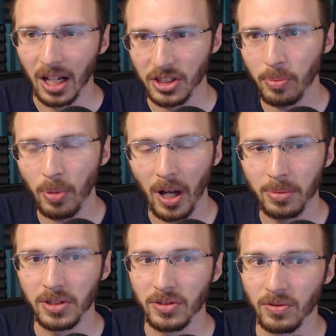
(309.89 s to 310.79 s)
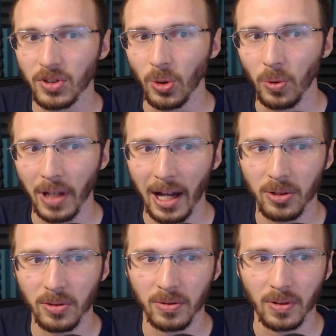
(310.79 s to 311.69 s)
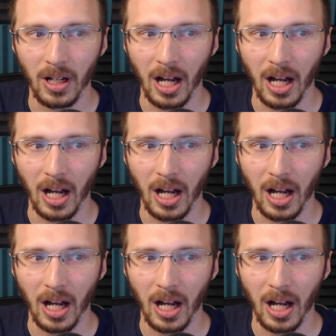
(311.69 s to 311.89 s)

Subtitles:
She probably sold out.